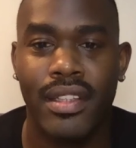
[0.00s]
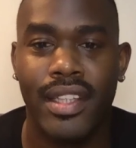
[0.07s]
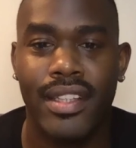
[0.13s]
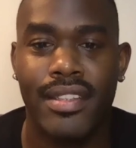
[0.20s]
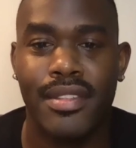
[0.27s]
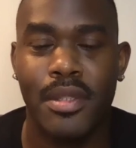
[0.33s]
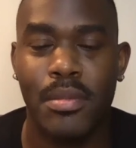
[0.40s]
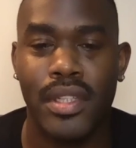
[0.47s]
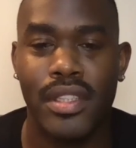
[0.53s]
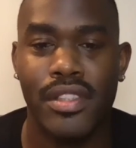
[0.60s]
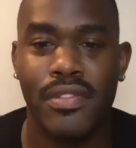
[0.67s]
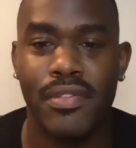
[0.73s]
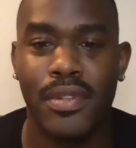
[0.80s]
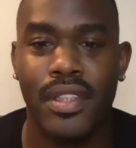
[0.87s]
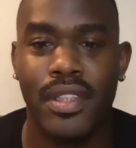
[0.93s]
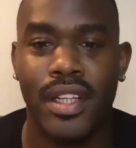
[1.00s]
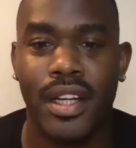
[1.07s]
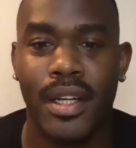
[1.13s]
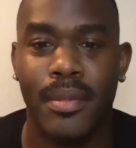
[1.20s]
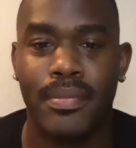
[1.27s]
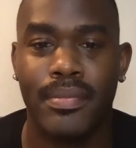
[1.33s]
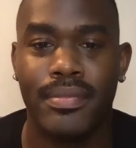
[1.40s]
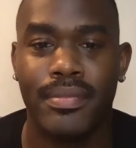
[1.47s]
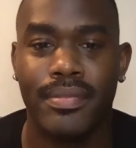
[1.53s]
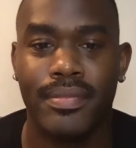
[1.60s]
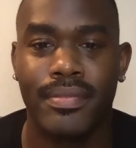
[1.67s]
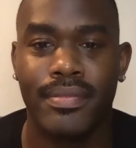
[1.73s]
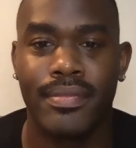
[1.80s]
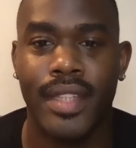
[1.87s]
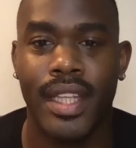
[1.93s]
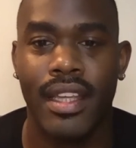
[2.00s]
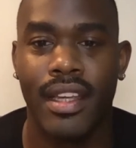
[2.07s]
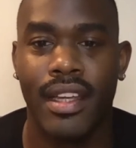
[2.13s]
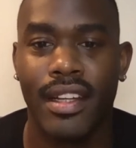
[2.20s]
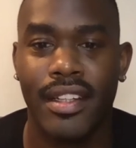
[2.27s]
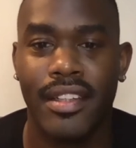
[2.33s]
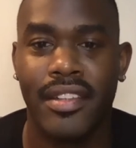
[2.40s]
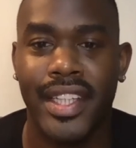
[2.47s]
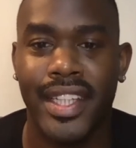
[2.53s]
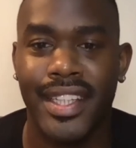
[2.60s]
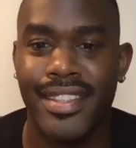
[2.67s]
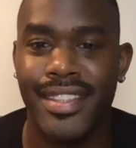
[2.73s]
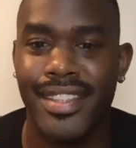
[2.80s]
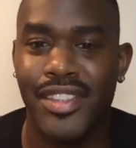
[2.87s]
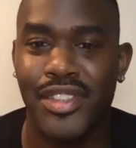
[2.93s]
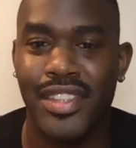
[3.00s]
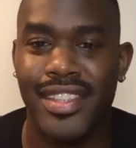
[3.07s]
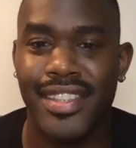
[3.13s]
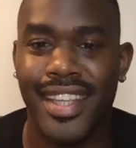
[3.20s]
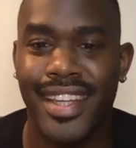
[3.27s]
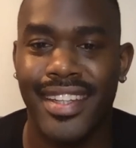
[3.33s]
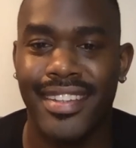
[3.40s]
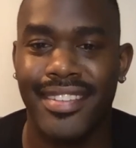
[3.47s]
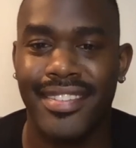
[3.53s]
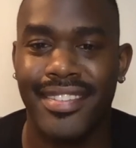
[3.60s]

Thanks so much for um, agreeing to just kind of